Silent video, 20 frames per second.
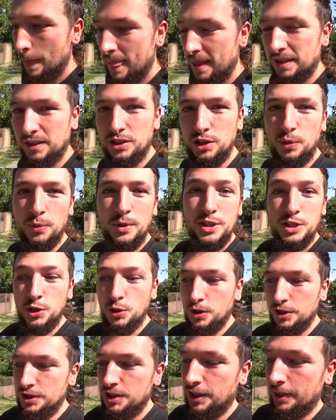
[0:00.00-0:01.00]
Yeah, so we're in
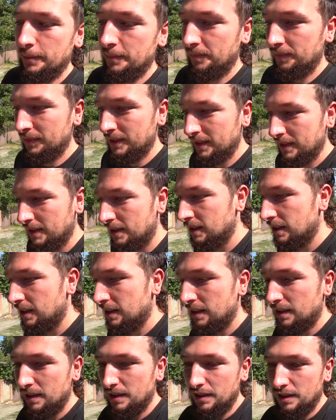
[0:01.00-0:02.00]
Georgia.
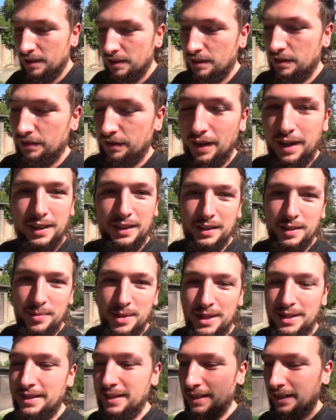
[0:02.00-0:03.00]
Finally
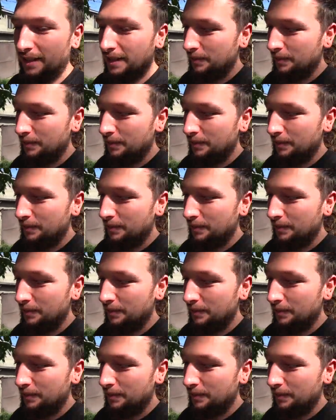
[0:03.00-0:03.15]
made it.